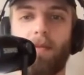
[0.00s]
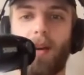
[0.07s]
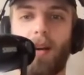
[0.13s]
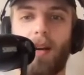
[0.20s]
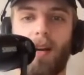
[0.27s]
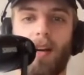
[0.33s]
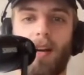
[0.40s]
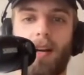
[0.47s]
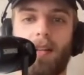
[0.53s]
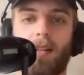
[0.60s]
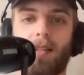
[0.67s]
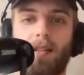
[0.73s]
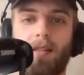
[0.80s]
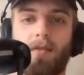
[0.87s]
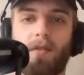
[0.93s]
Uh,
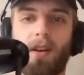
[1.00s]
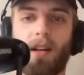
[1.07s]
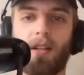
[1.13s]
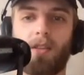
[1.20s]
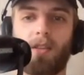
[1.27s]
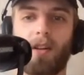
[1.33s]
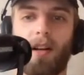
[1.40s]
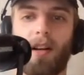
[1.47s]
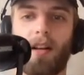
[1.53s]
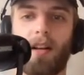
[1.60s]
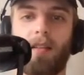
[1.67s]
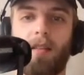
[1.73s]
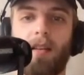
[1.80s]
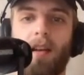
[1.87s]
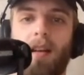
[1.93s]
fine
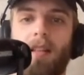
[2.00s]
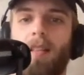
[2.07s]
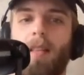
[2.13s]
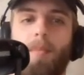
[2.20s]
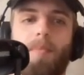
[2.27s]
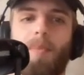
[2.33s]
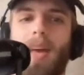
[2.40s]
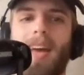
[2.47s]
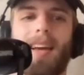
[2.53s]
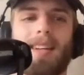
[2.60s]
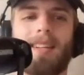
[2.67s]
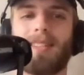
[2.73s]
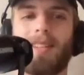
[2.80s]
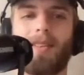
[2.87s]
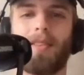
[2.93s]
trade, and the
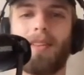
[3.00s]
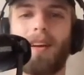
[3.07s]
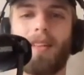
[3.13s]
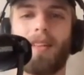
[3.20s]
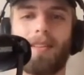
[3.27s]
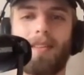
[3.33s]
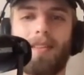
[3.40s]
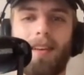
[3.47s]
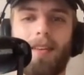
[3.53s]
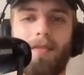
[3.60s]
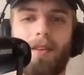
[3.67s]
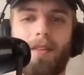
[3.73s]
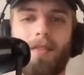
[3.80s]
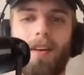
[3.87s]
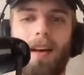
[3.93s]
pick is the only other thing of
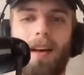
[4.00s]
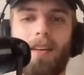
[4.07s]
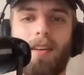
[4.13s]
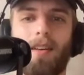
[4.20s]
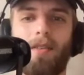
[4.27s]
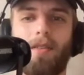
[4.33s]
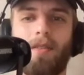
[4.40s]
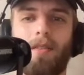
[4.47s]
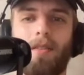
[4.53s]
real value.